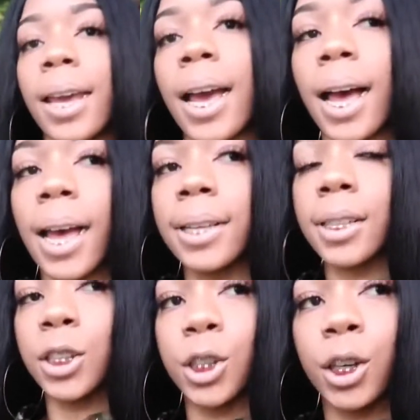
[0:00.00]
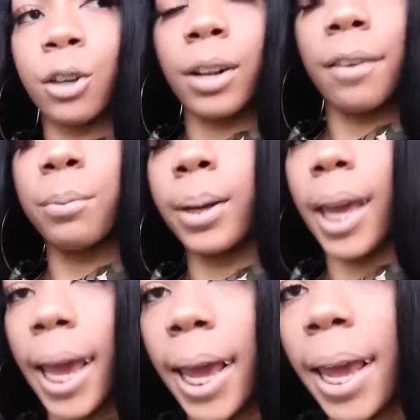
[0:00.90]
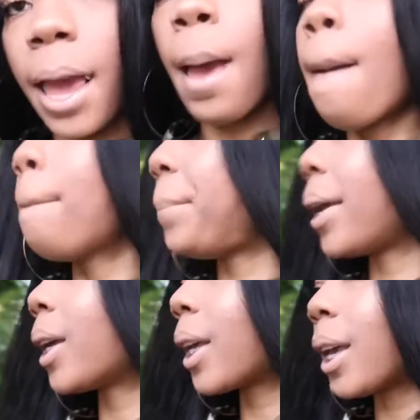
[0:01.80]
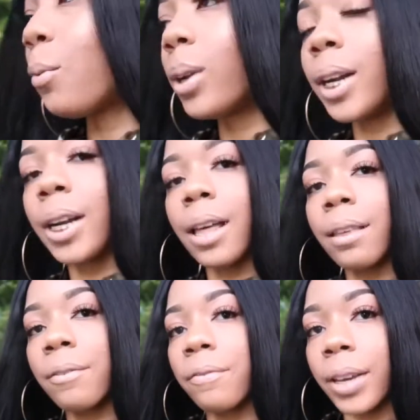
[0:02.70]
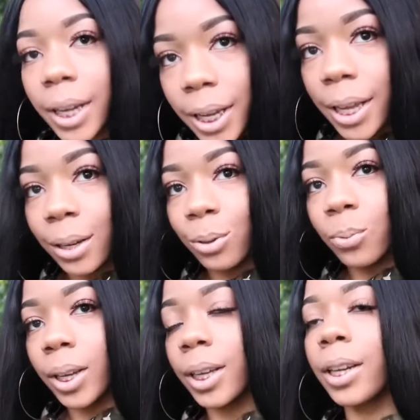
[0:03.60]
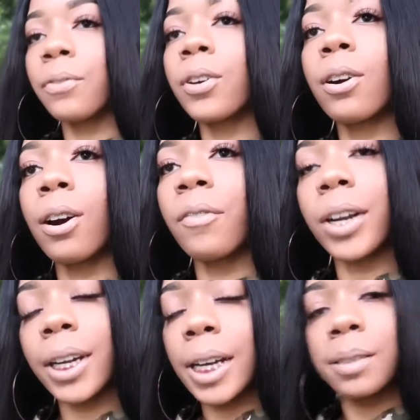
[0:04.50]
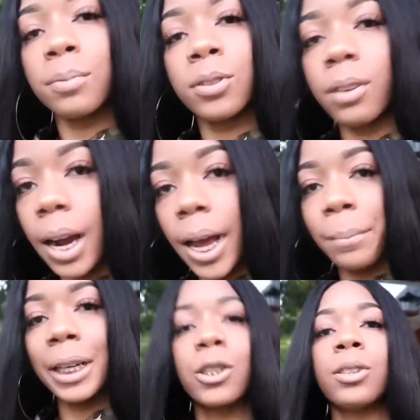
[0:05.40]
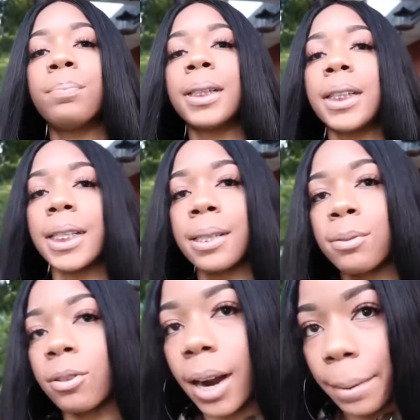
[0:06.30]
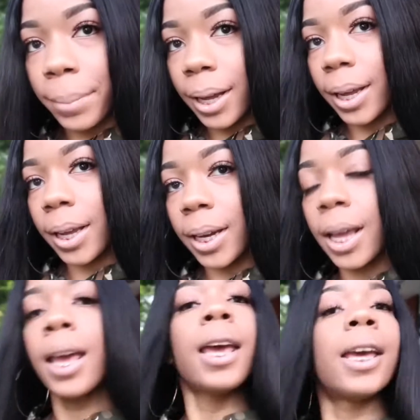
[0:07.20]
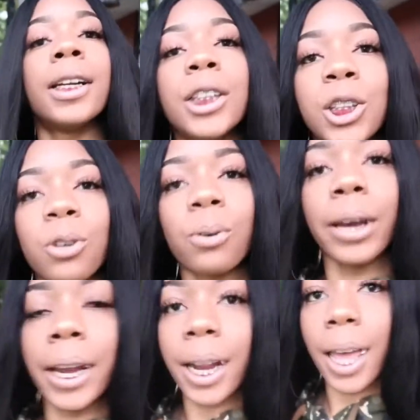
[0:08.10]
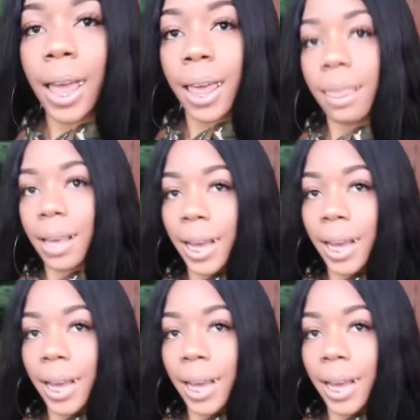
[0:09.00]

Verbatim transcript: guys, it's your girl Life with Kate back again with another video. And if you're already not subscribed, make sure you push the subscribe button and join the